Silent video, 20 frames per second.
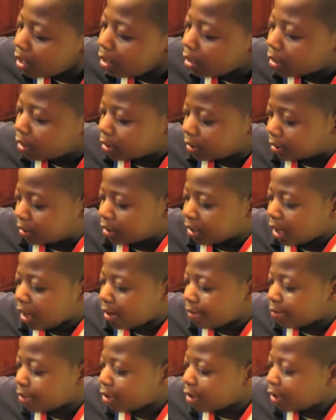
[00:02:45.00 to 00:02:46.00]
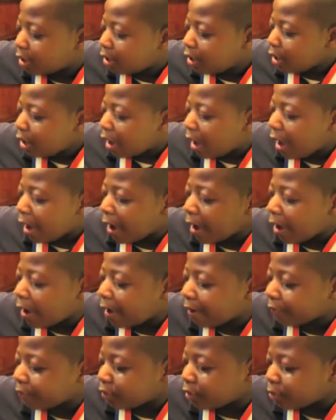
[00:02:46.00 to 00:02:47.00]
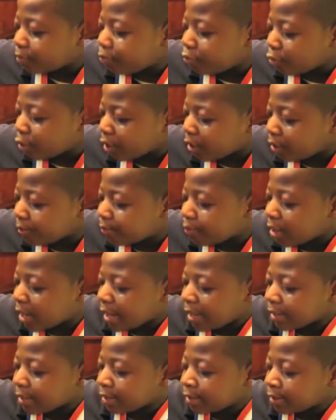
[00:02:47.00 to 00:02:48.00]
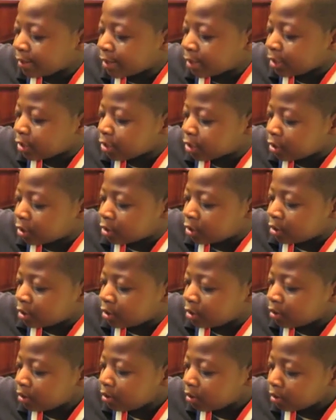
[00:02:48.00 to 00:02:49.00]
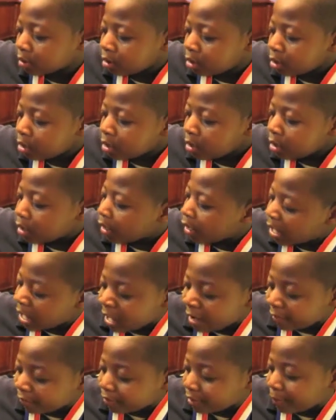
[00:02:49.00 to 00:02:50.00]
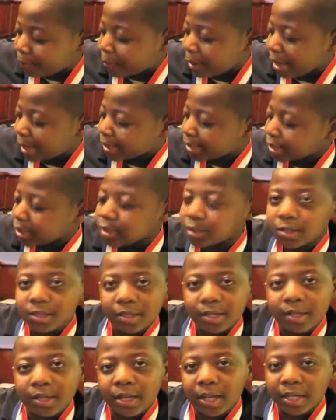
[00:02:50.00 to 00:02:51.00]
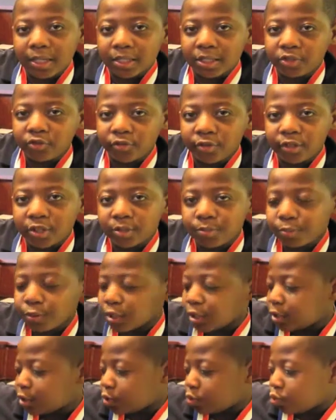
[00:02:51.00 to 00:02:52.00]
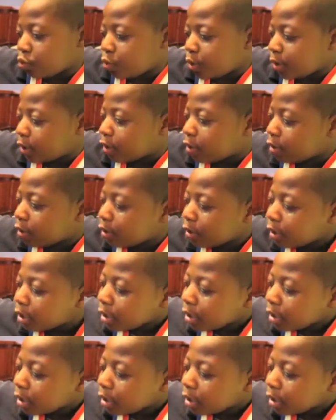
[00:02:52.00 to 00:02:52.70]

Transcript: a diamond. I have to bring it back next year, and I have to pass it to the next first place winner.